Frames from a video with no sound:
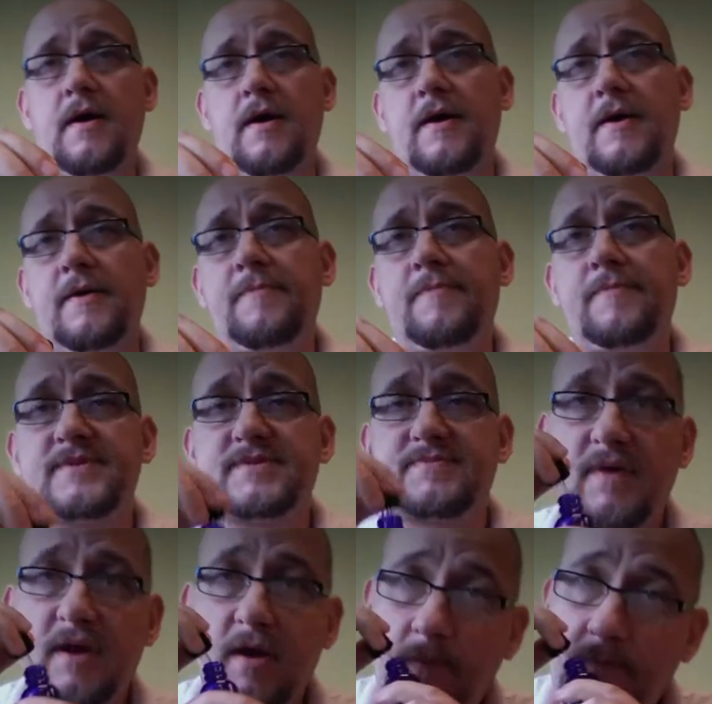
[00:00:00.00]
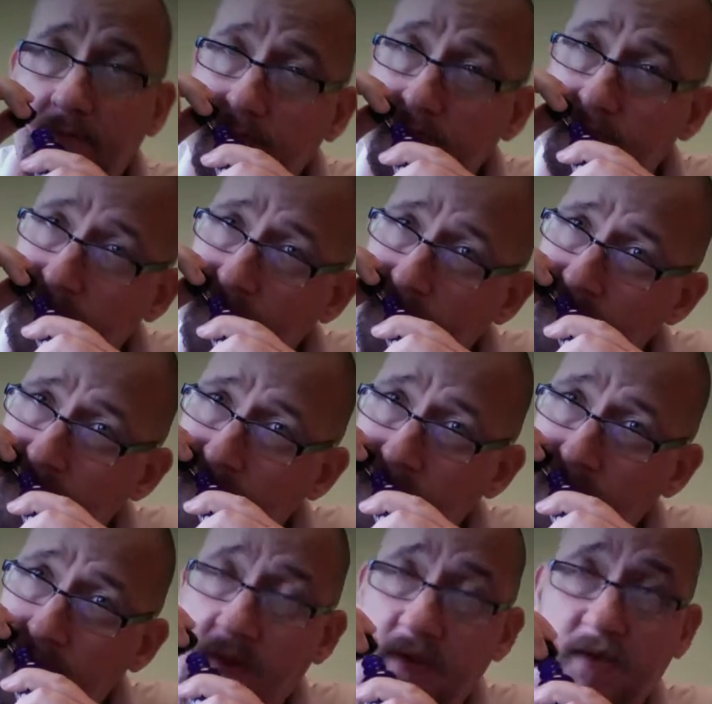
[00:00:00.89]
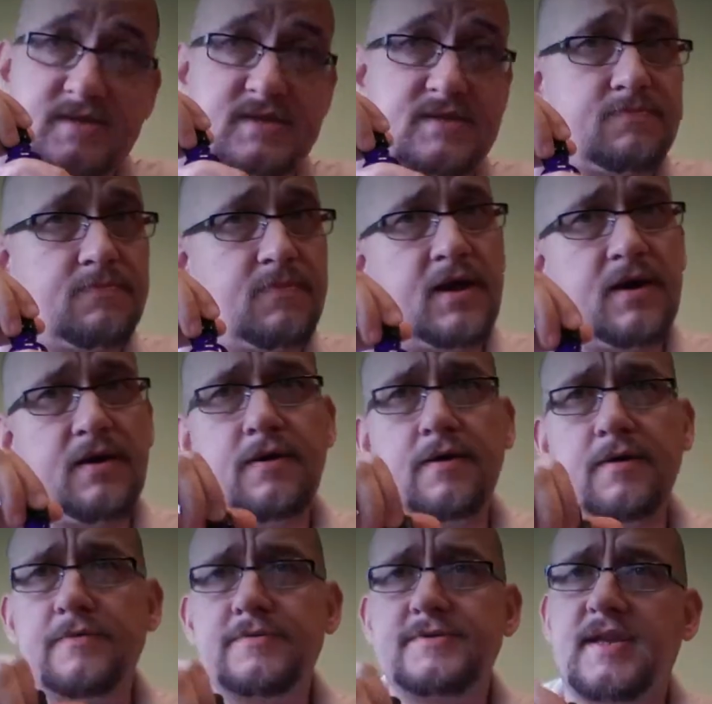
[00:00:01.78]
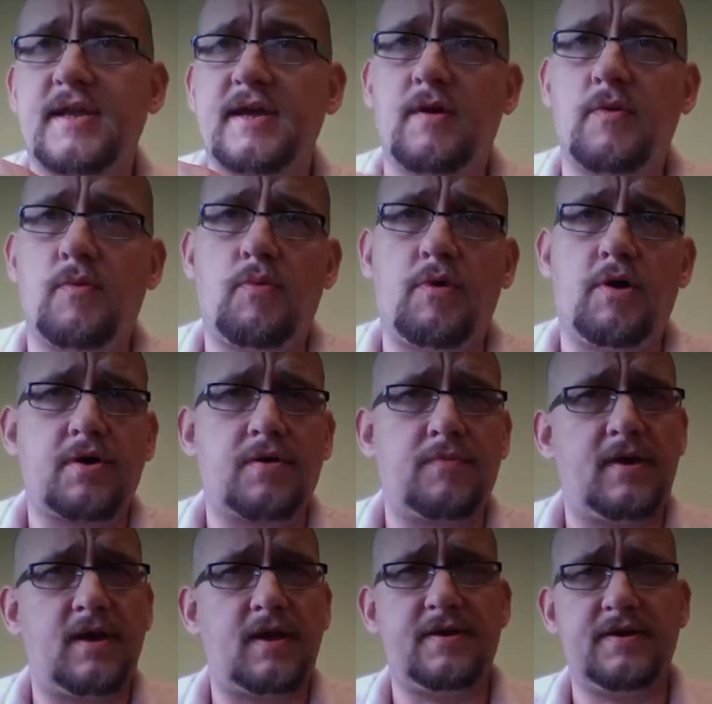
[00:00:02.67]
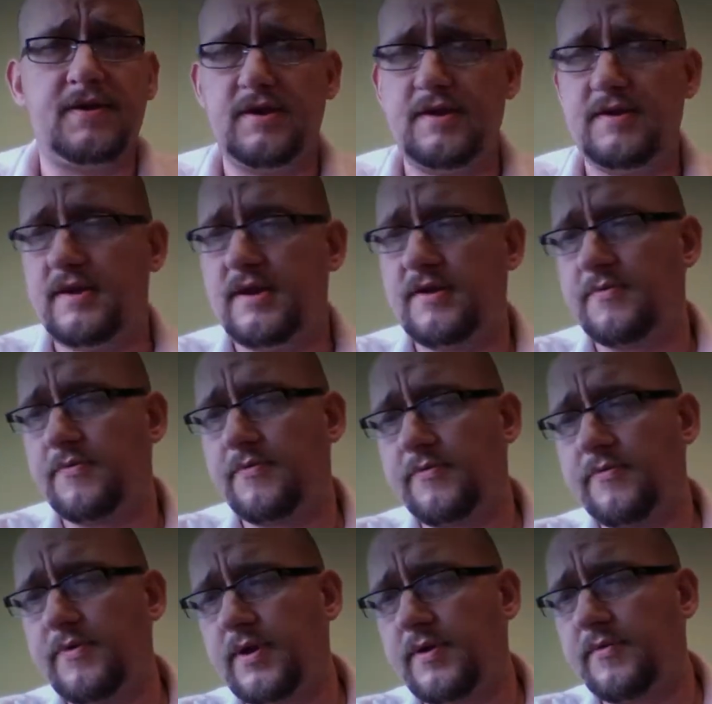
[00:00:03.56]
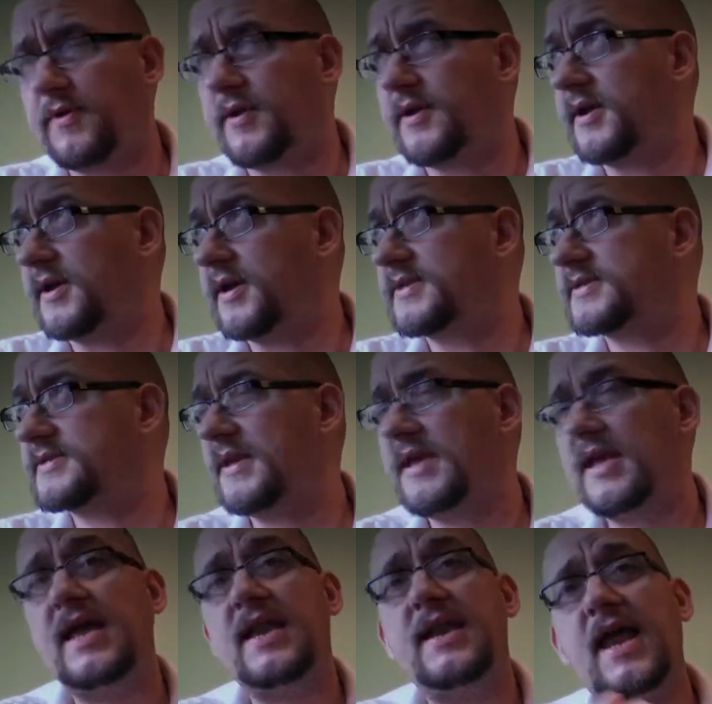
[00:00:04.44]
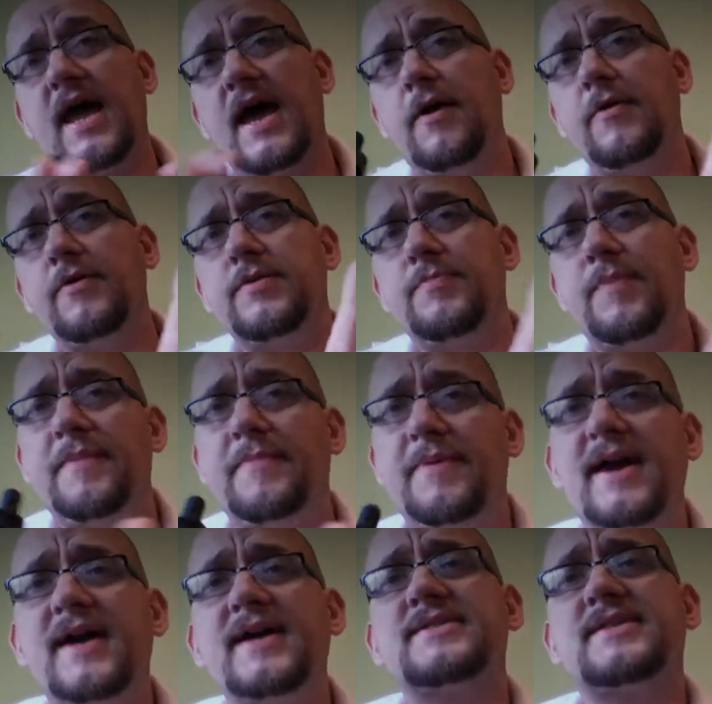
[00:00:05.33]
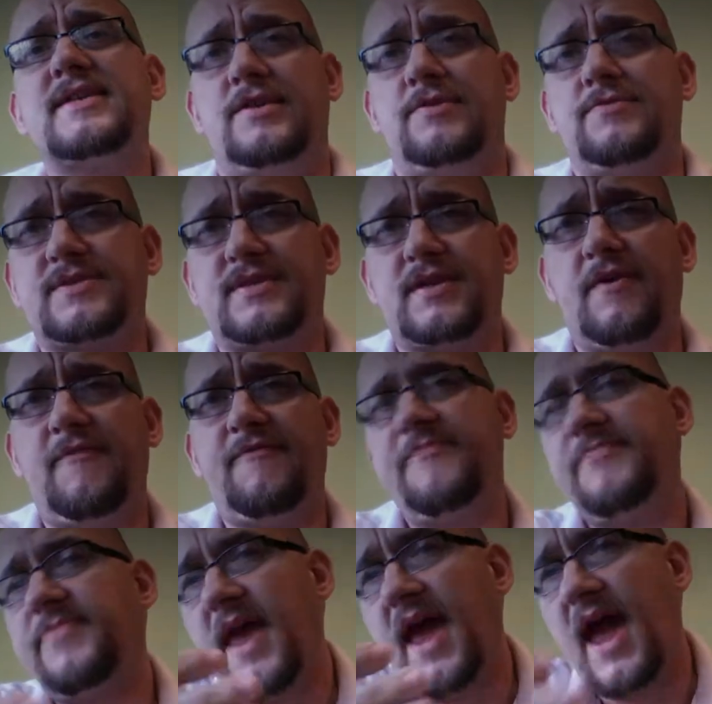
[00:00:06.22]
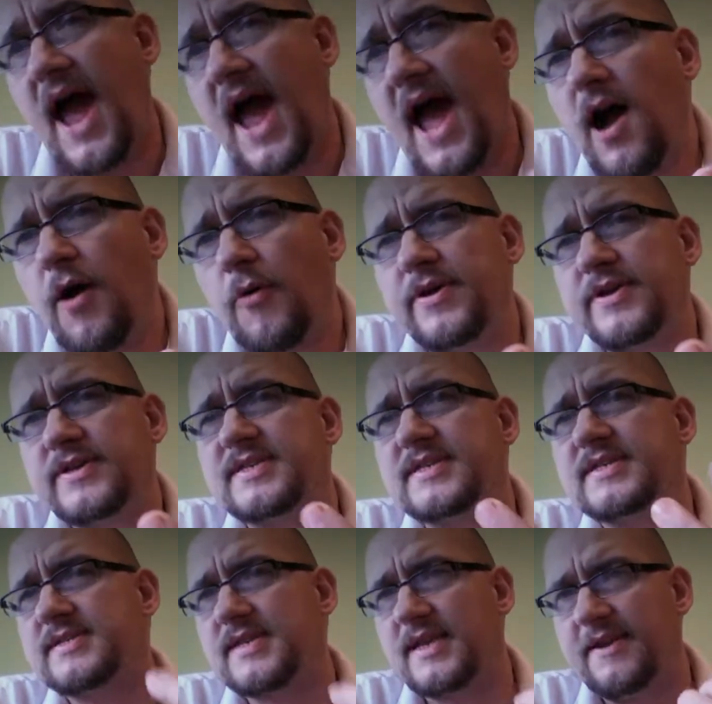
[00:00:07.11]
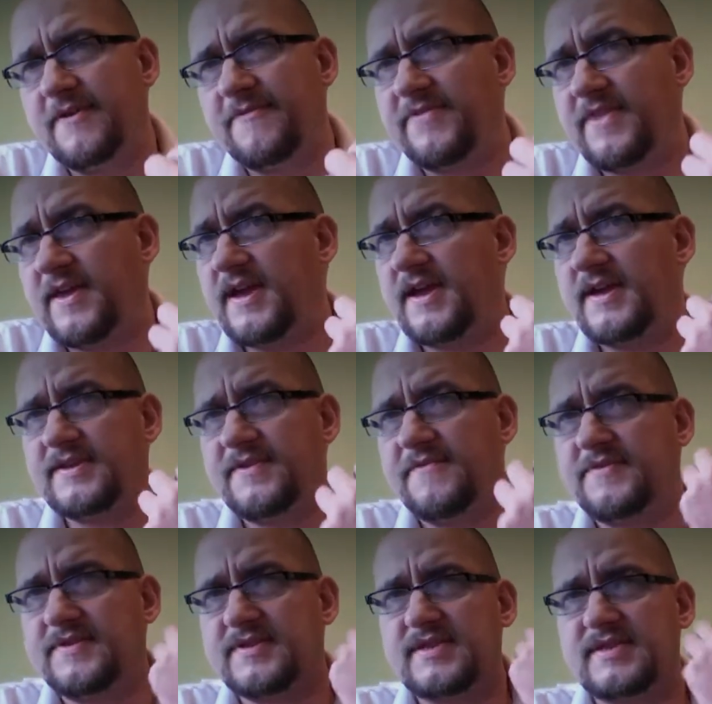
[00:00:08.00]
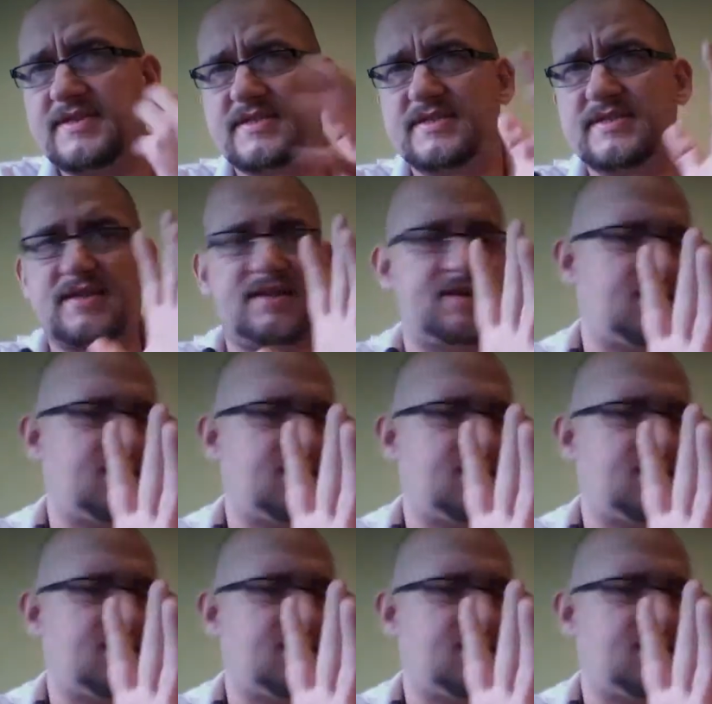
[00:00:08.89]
Alright, smell? It smells like a watermelon, dude. It really, really does. Now, you might be asking yourself, how is it if this is